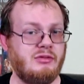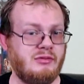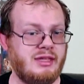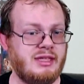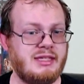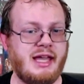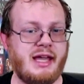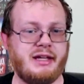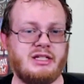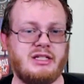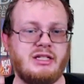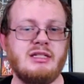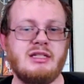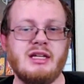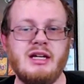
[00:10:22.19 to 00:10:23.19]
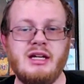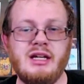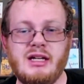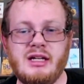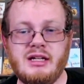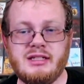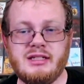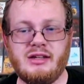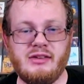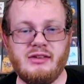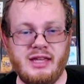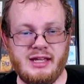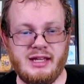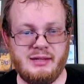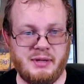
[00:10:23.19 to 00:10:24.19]
through these actions. So
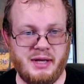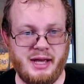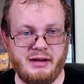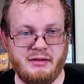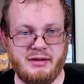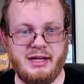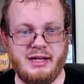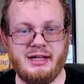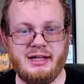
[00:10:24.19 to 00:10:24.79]
they end up hiring